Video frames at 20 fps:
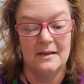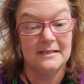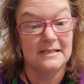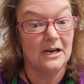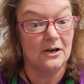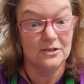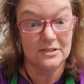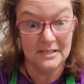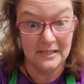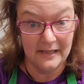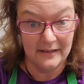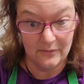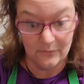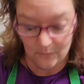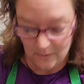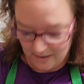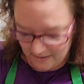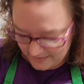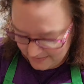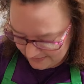Tears
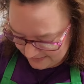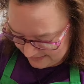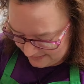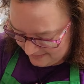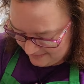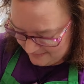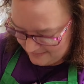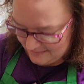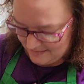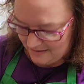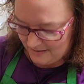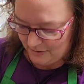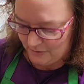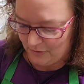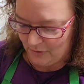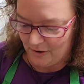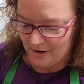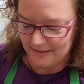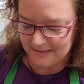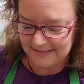lengthwise, not
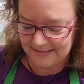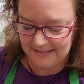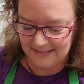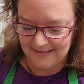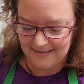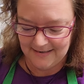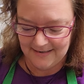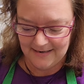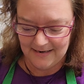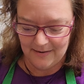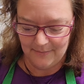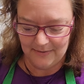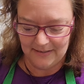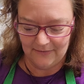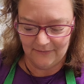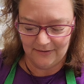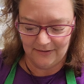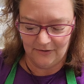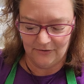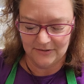across. I'll
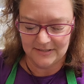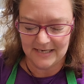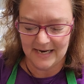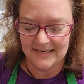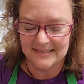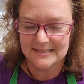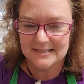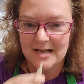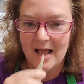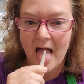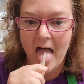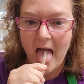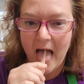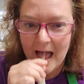give it a little taste.